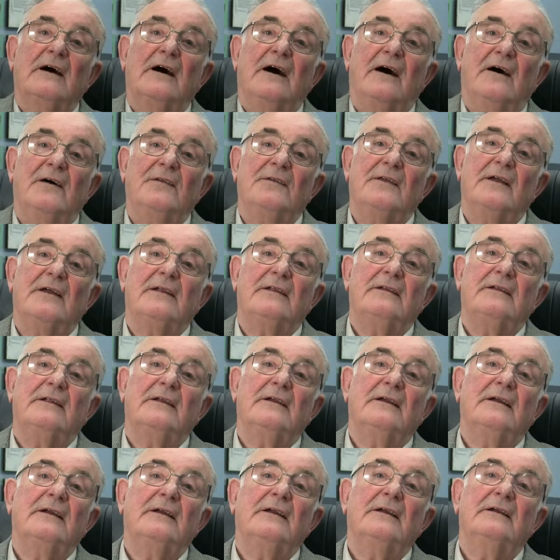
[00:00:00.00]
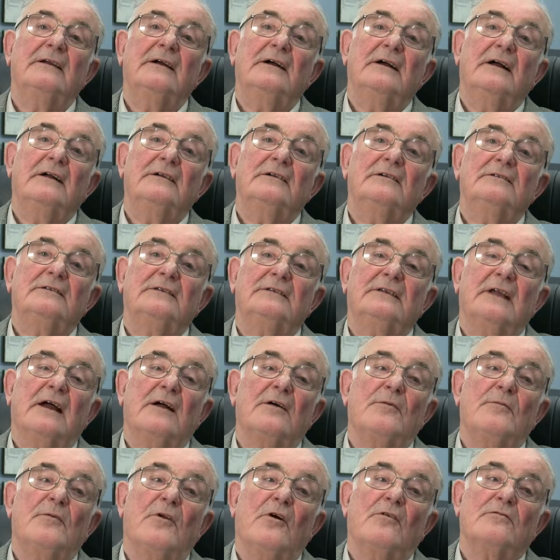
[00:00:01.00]
and then
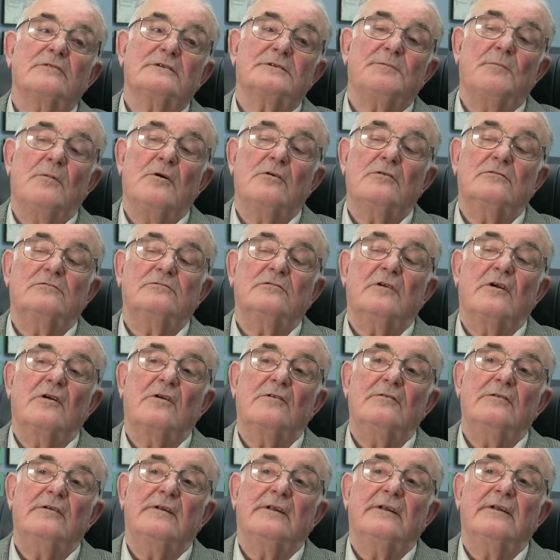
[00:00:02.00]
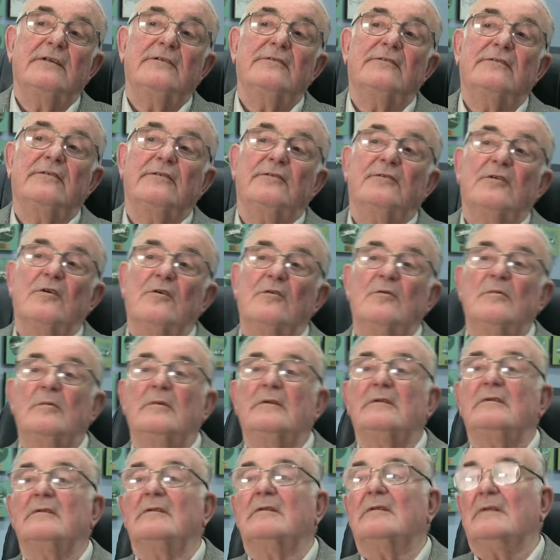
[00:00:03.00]
down Noswell Road in St
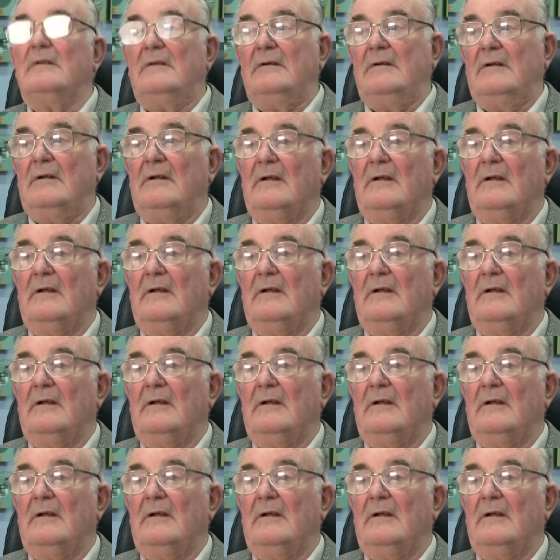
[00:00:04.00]
Albans. And